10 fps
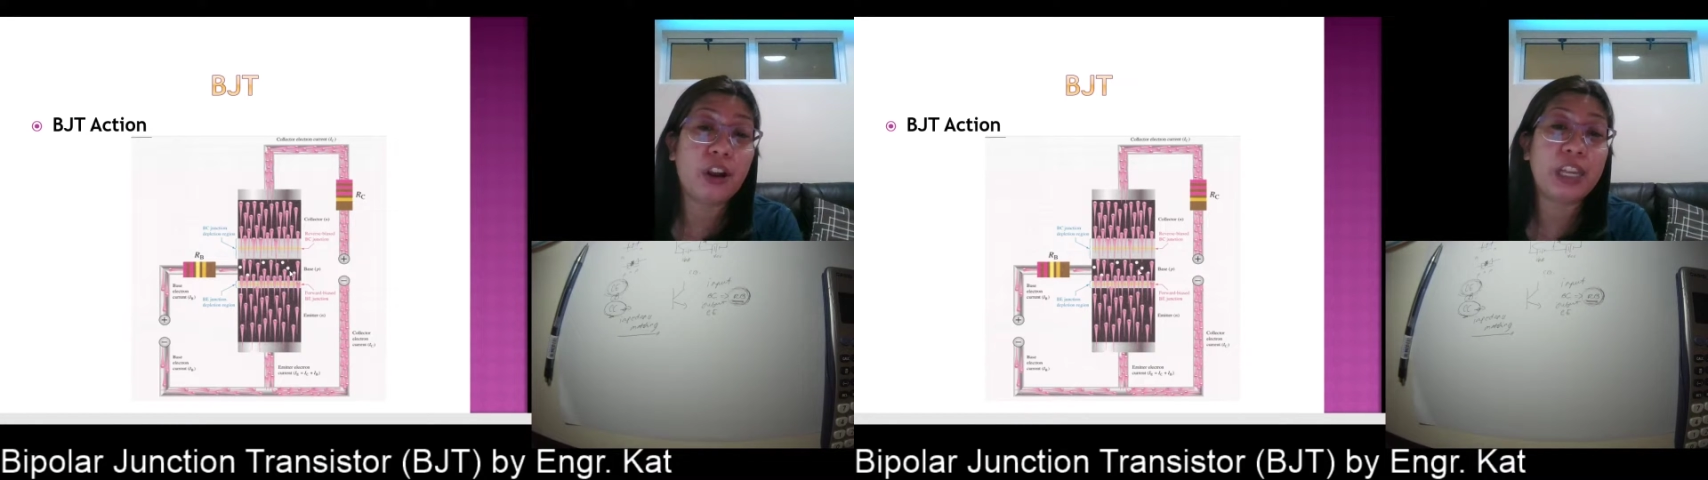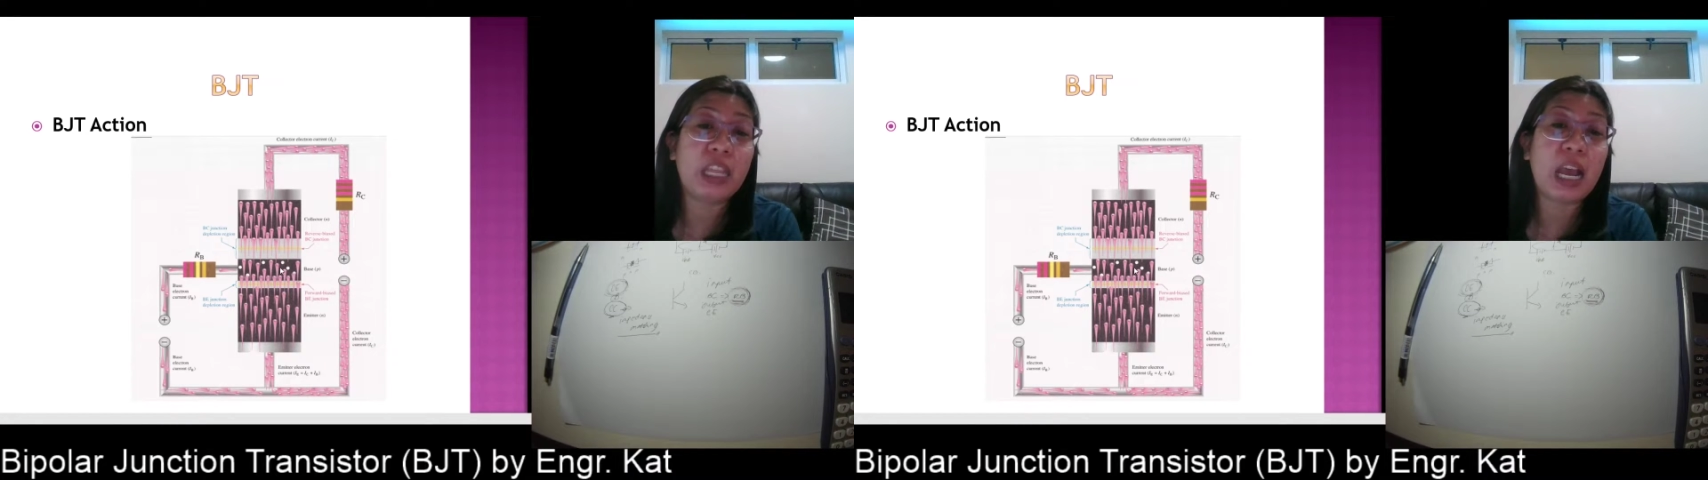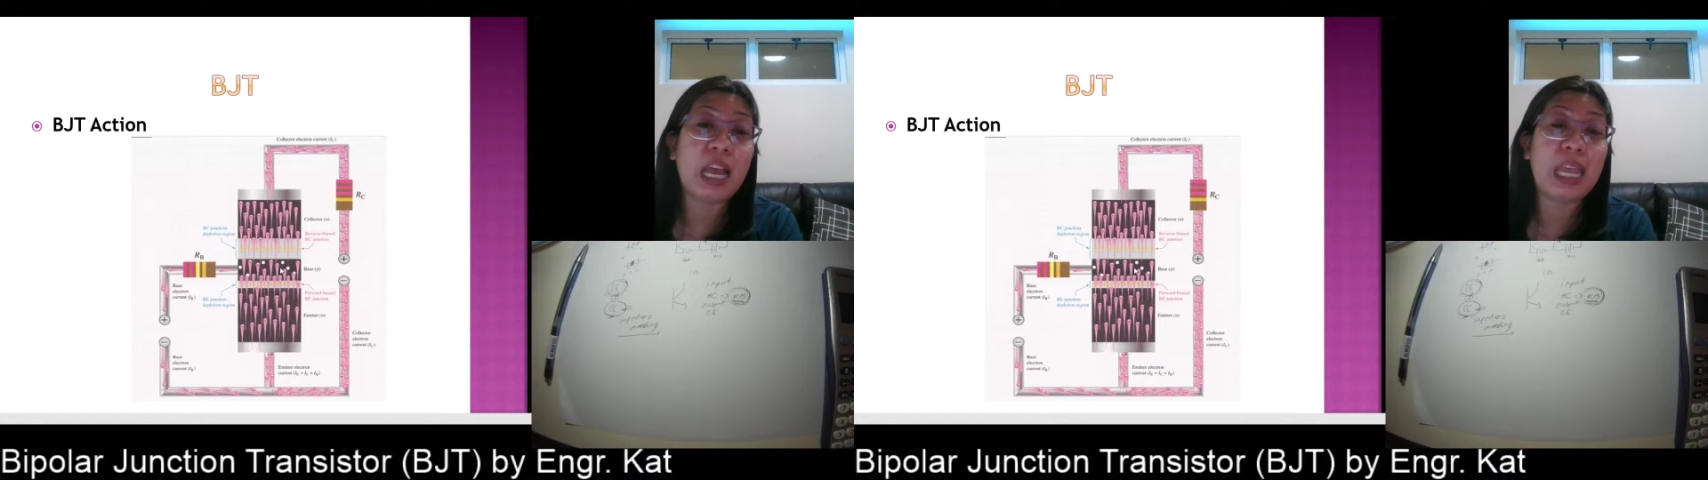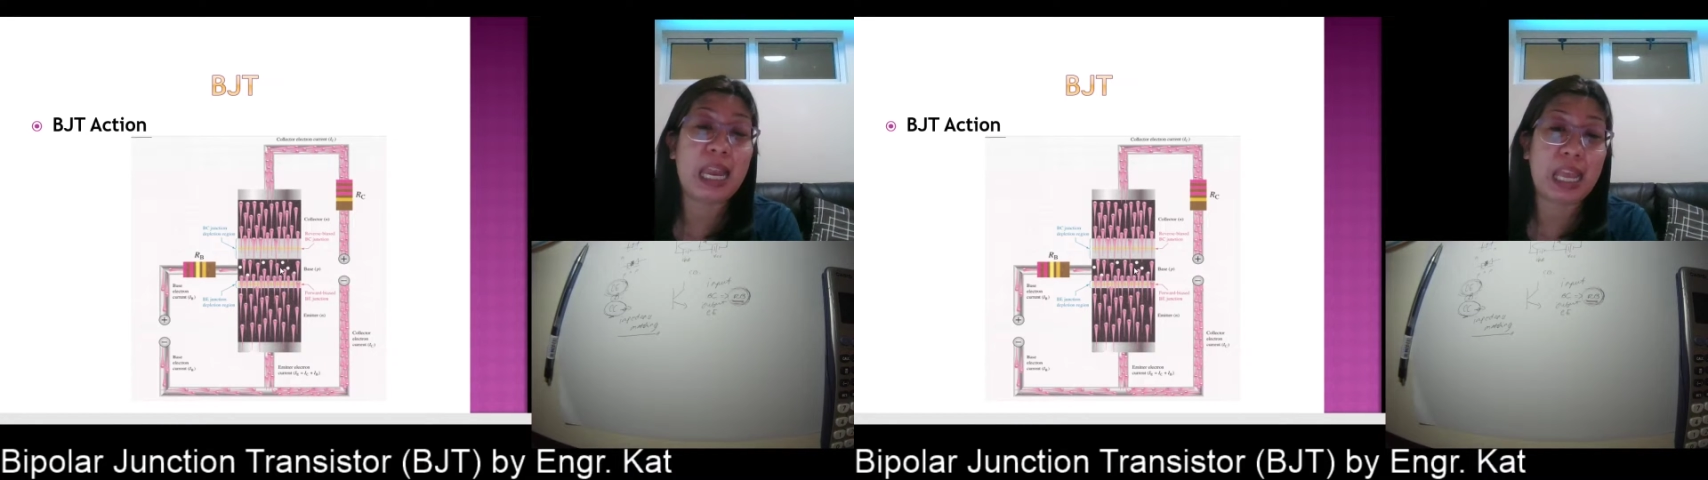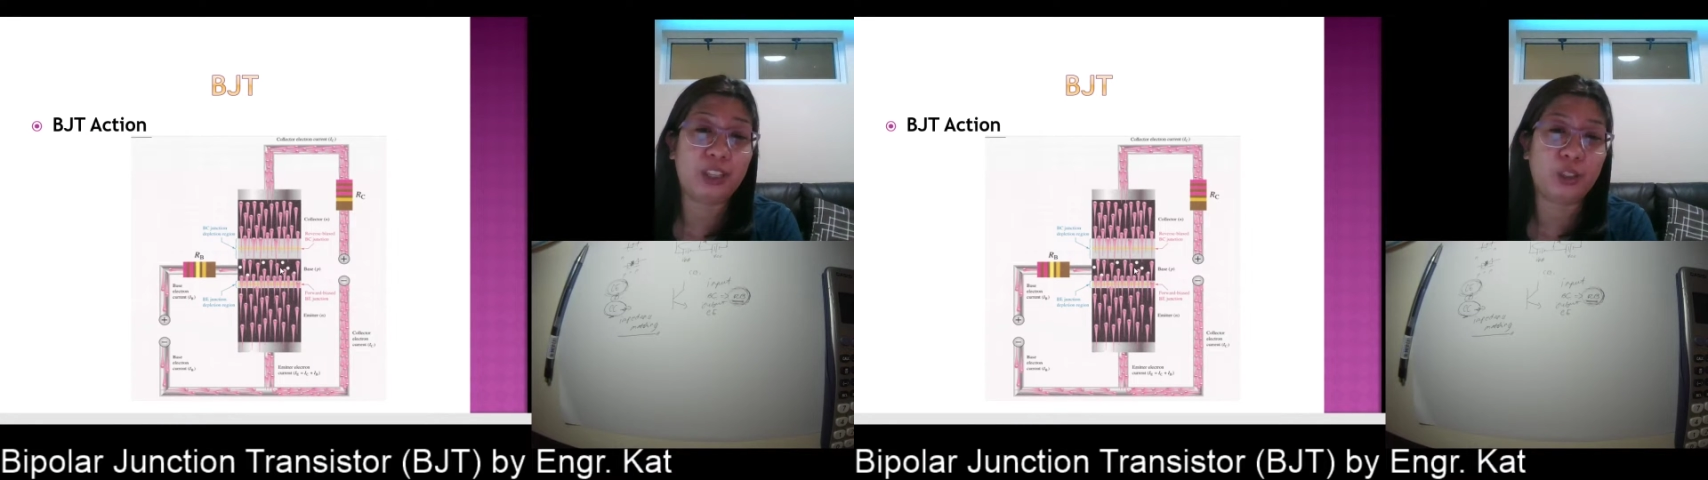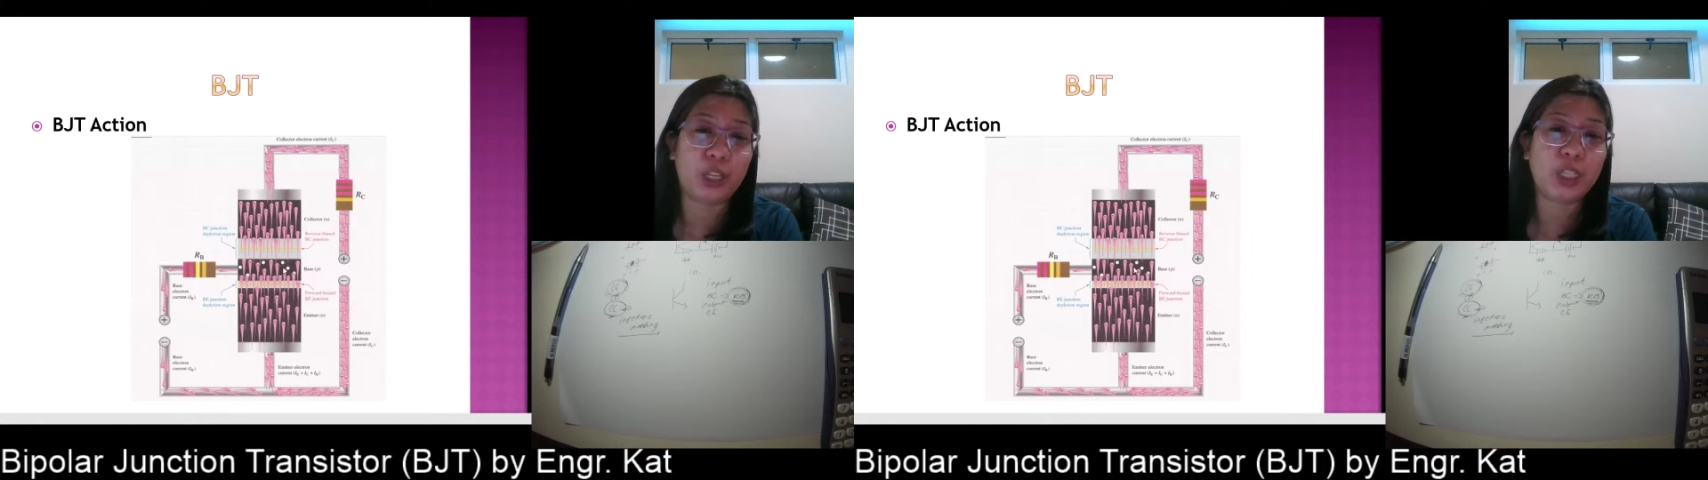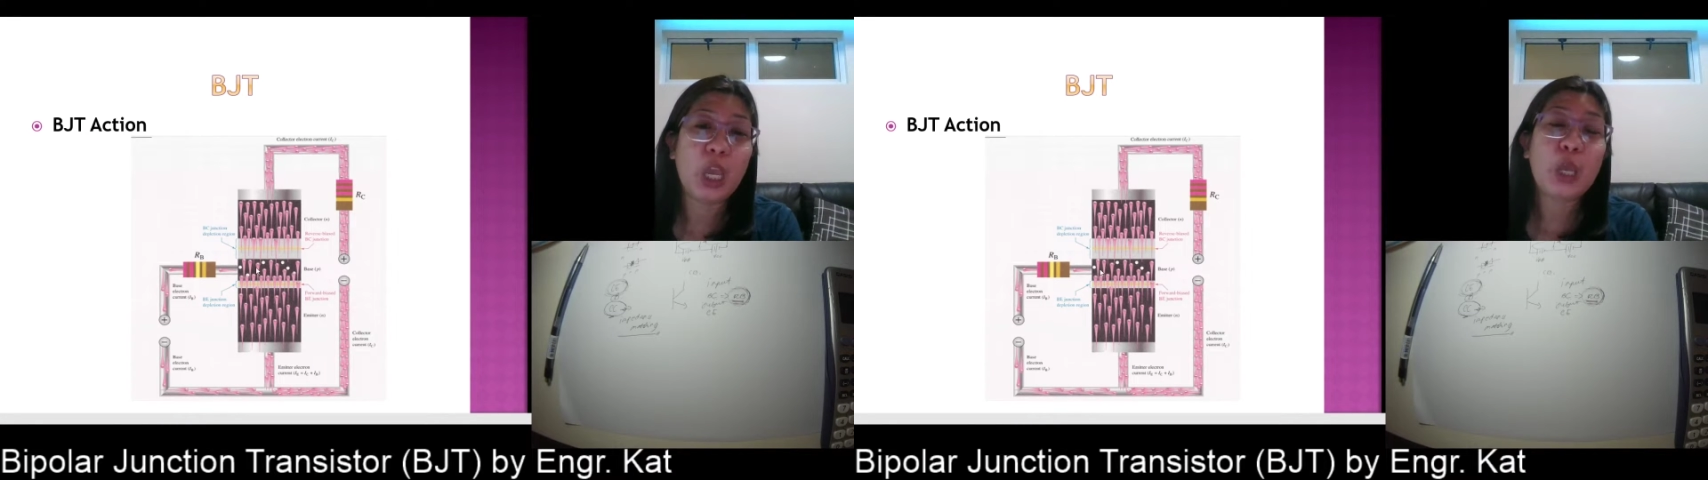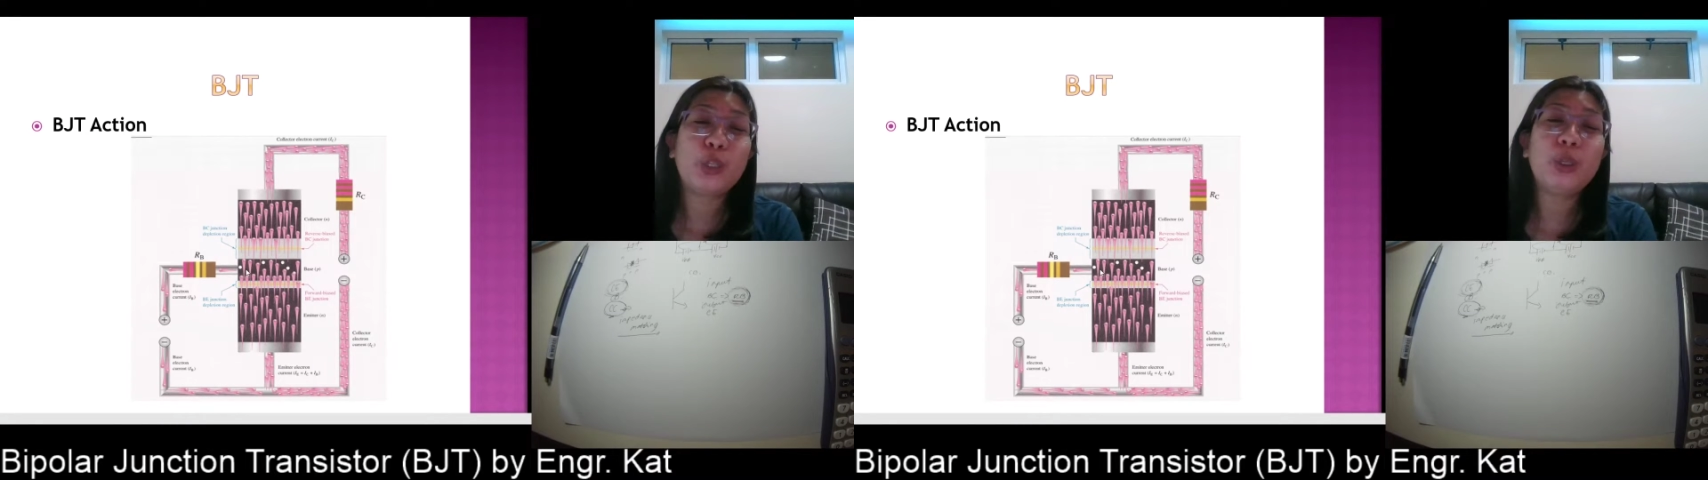are the electrons.